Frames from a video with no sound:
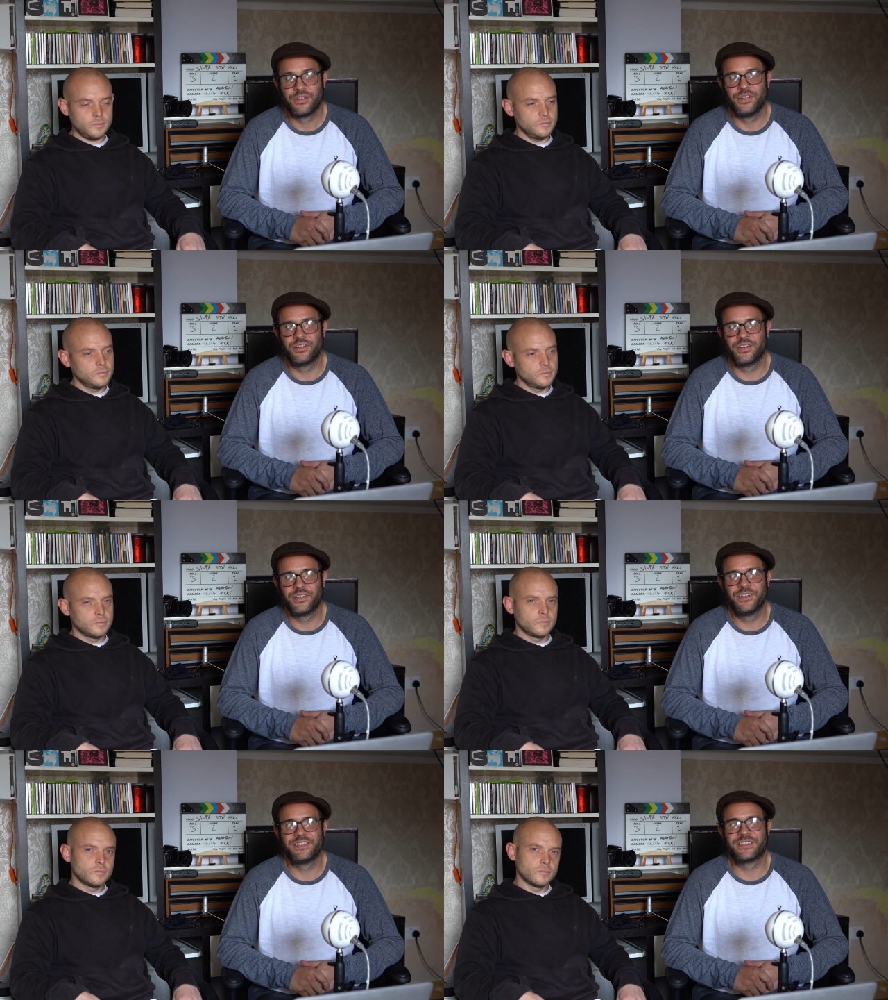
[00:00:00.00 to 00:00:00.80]
Speaker 1: Yo, yo,
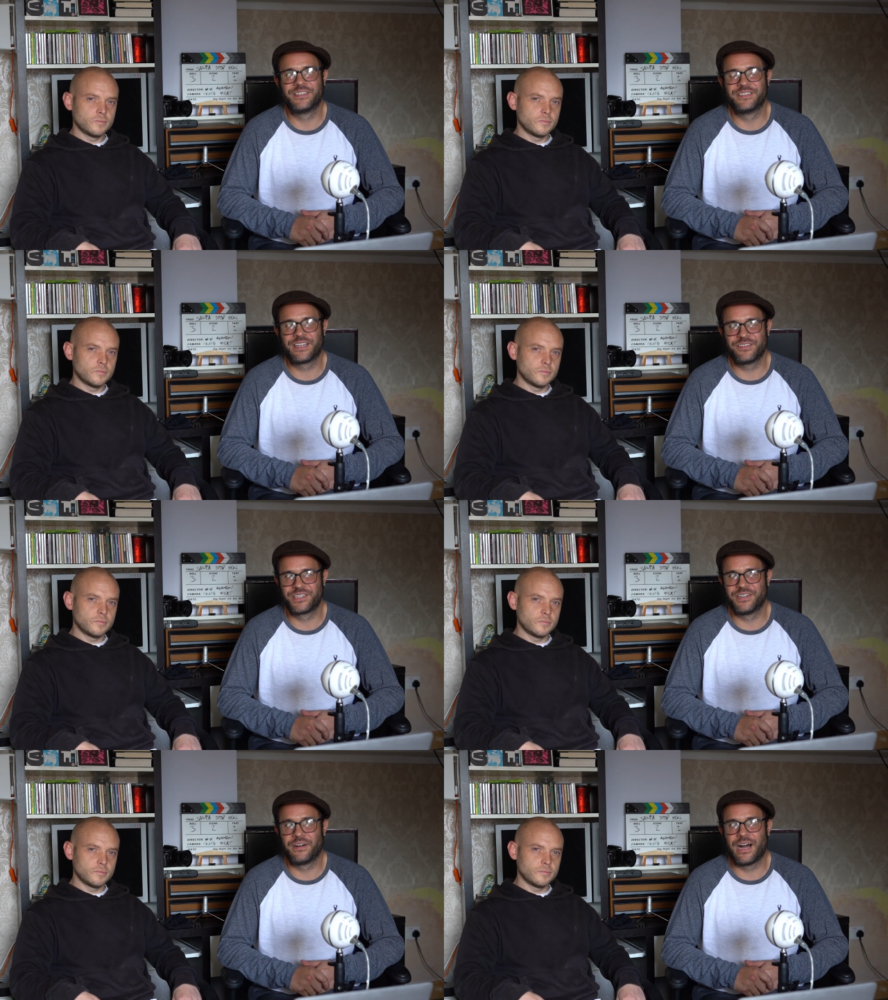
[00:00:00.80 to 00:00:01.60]
yo, it's the Don't Tell
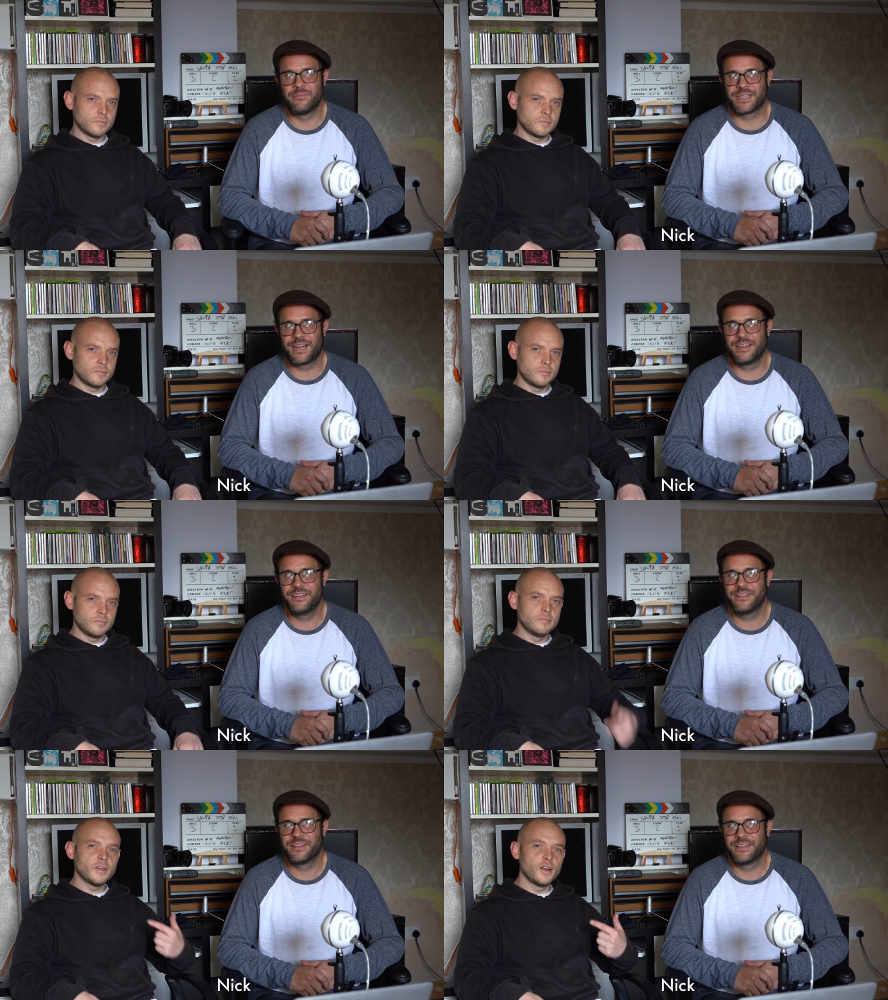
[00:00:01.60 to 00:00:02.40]
Show. I'm
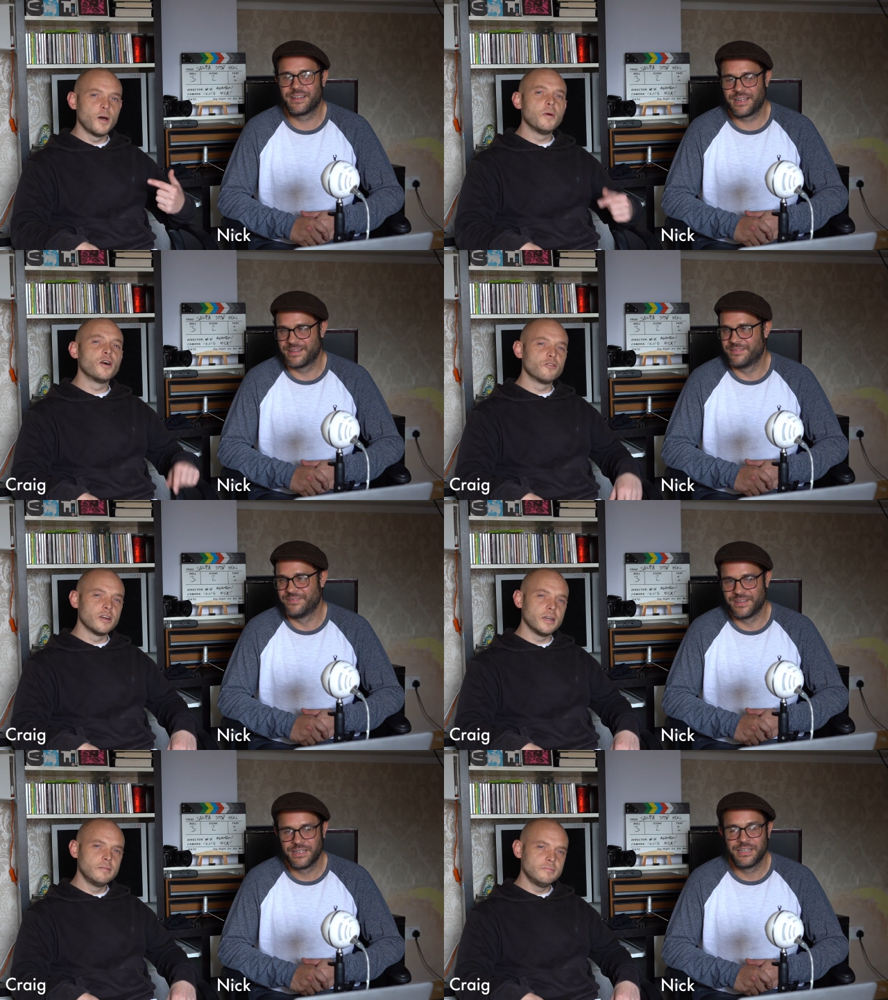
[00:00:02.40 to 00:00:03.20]
tired.
Speaker 2: And I'm
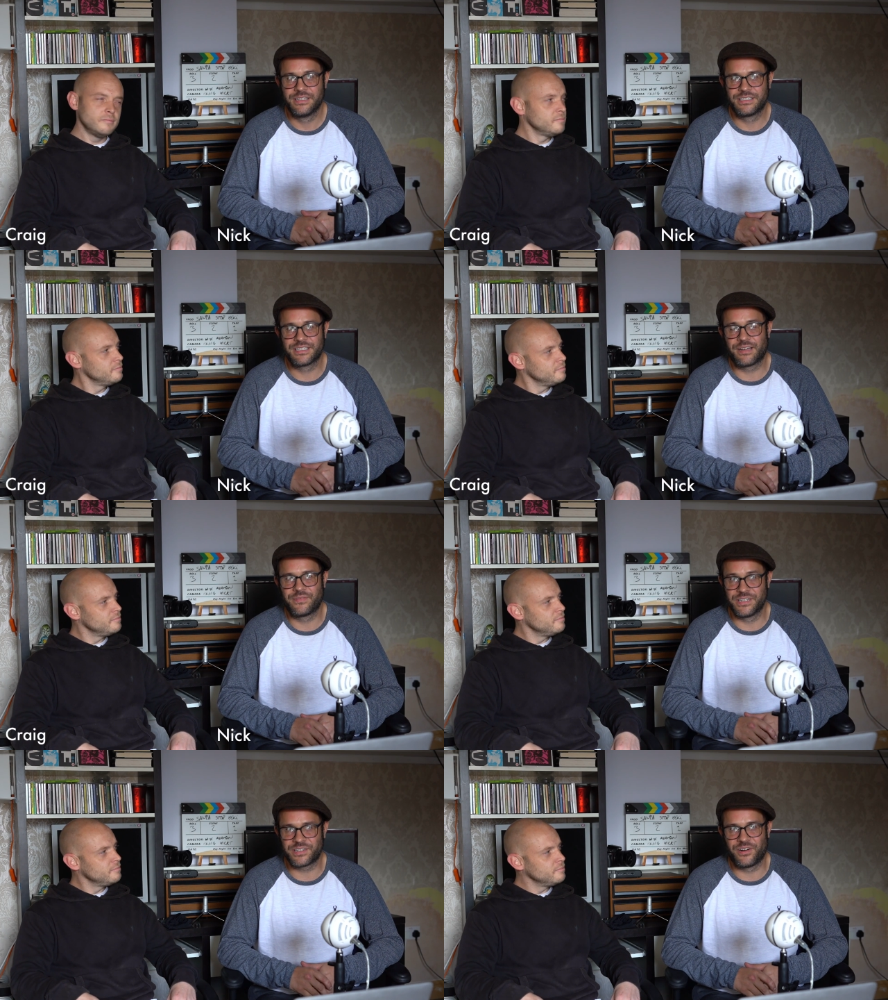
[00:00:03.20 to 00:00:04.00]
hungry.
Speaker 1: This is our
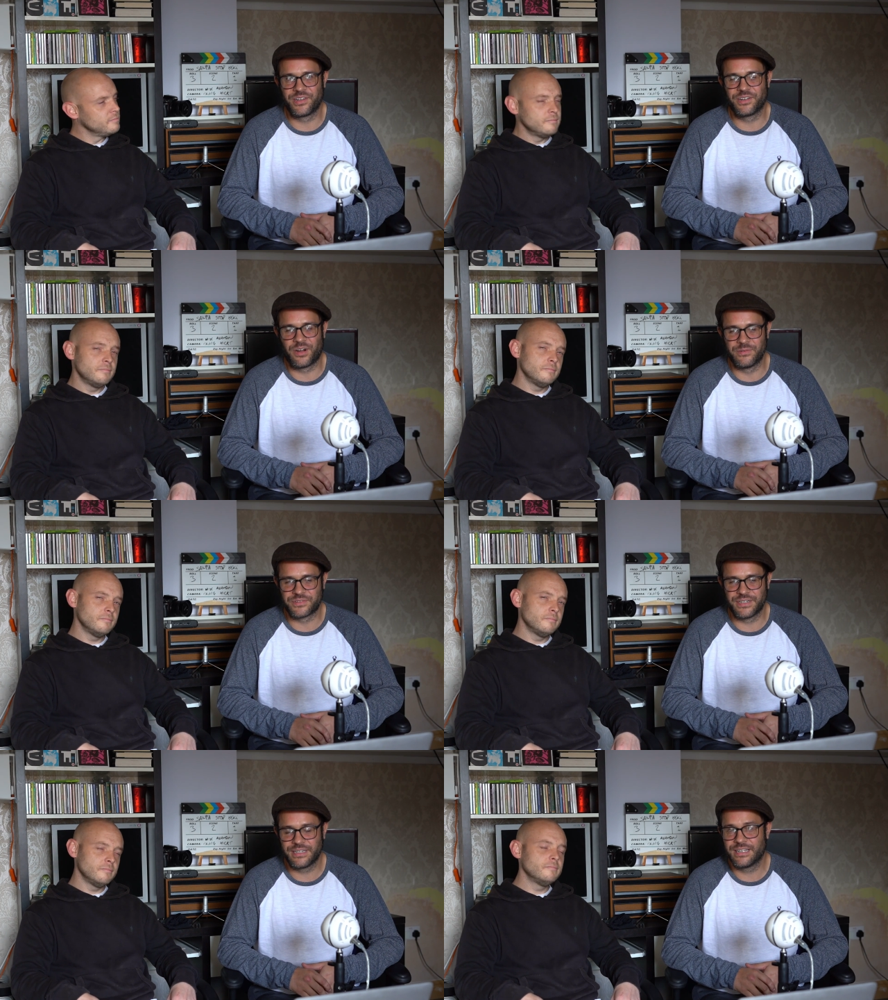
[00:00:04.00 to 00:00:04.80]
first audio
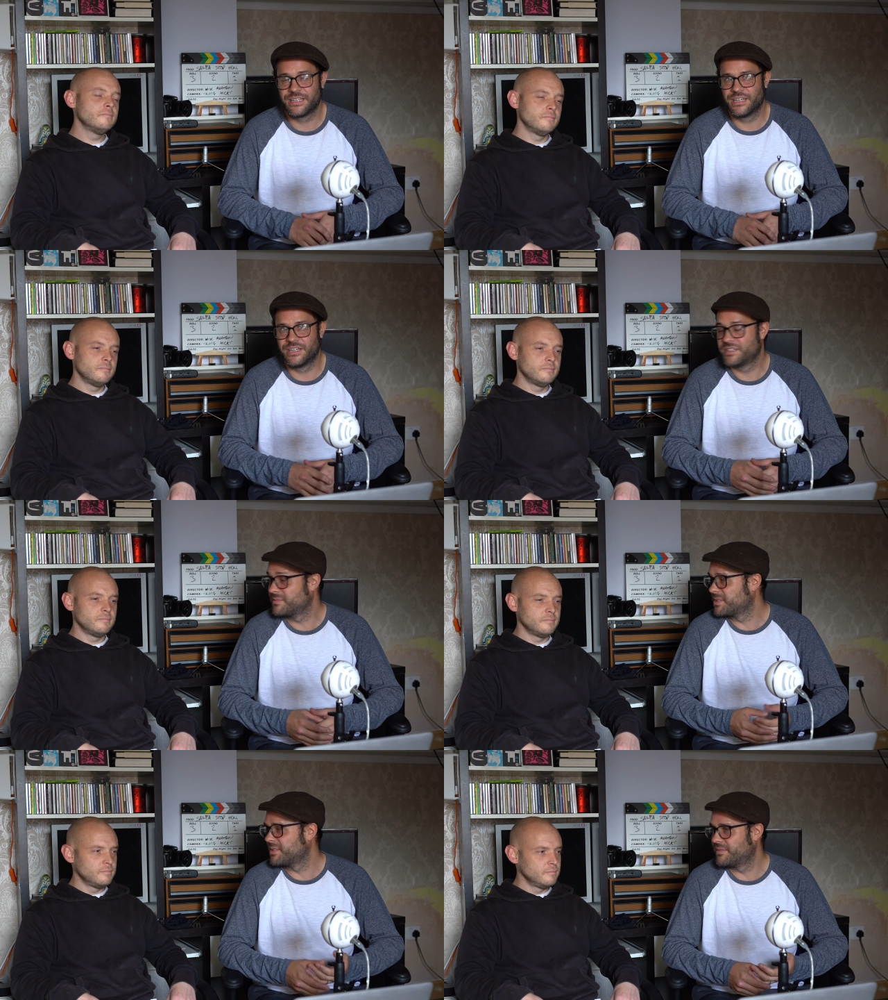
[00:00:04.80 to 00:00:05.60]
commentary. And
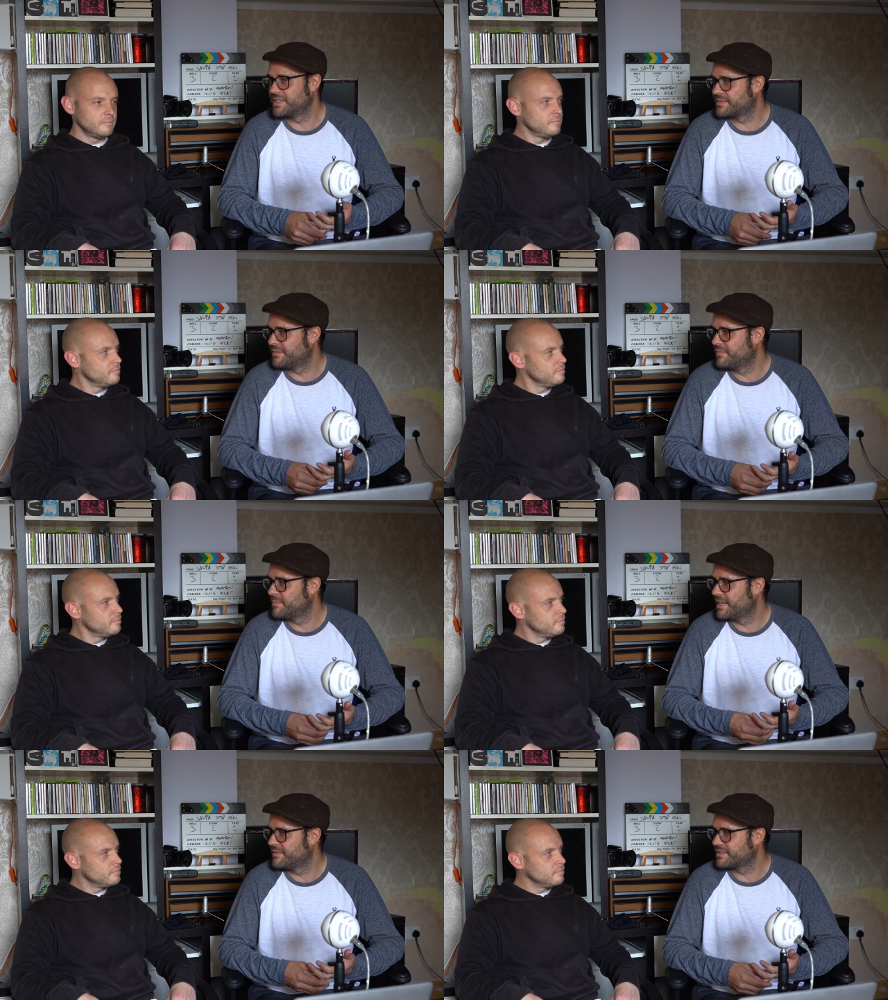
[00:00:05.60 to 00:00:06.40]
this was the first film we
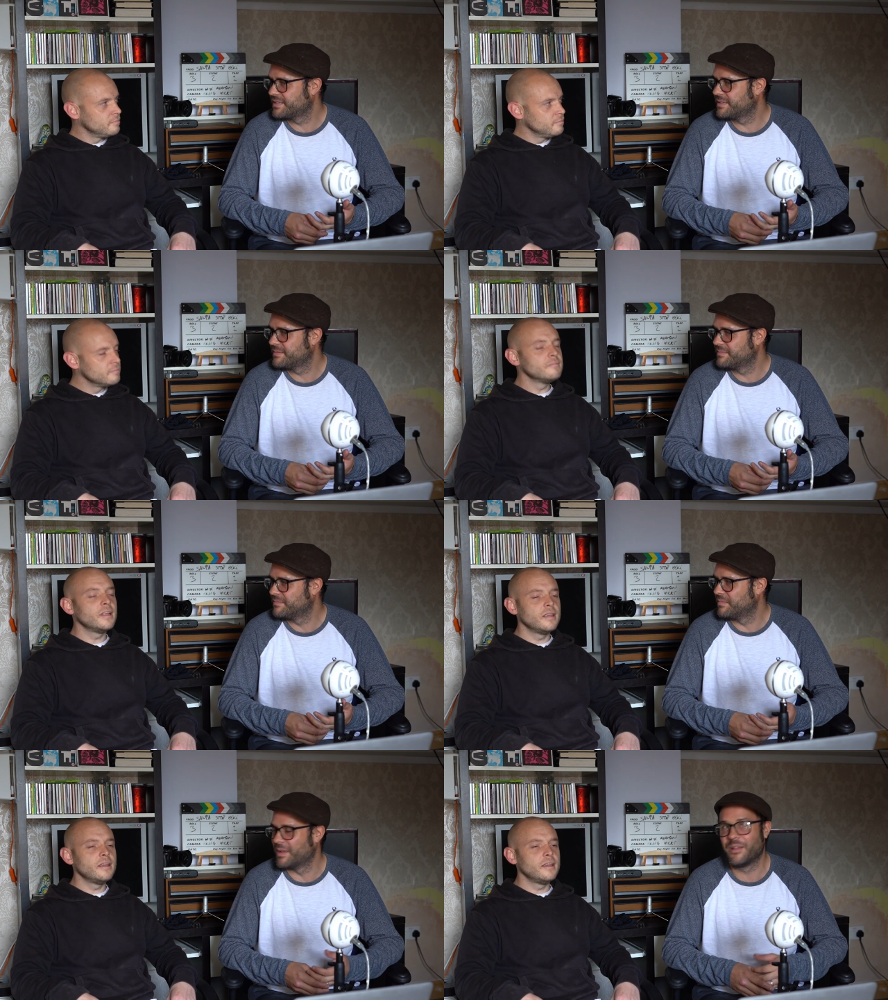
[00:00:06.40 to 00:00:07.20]
made, wasn't it?
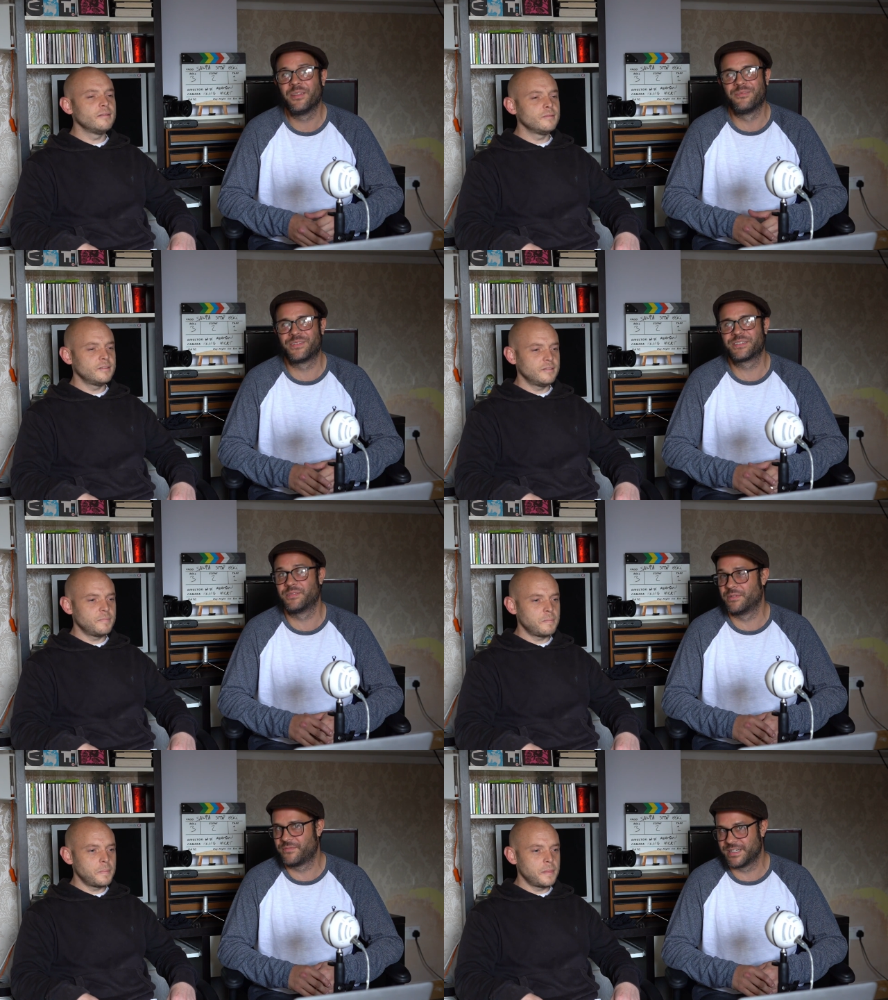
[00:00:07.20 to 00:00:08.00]
Well, the first one we